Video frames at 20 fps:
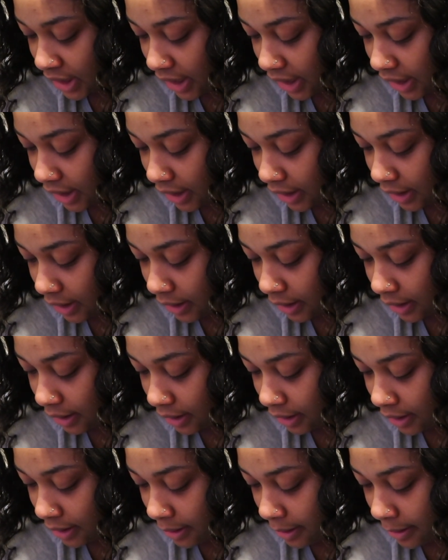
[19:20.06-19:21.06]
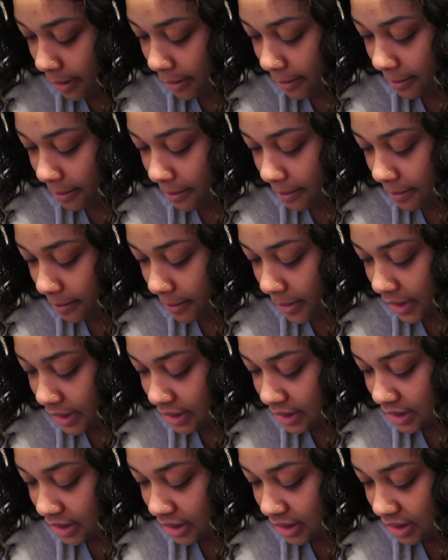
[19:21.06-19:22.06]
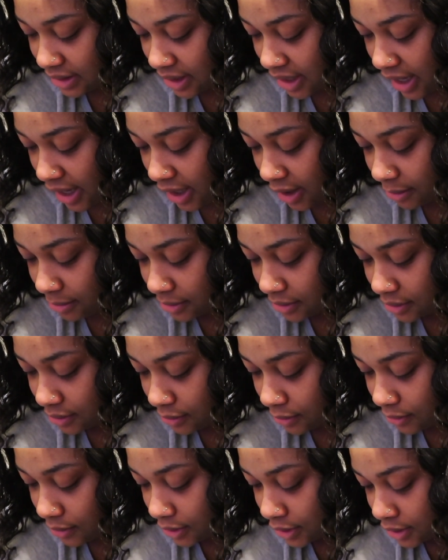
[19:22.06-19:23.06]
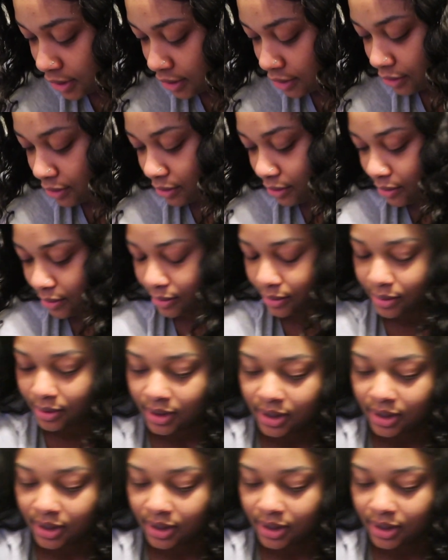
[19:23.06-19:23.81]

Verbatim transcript: And basically I was going to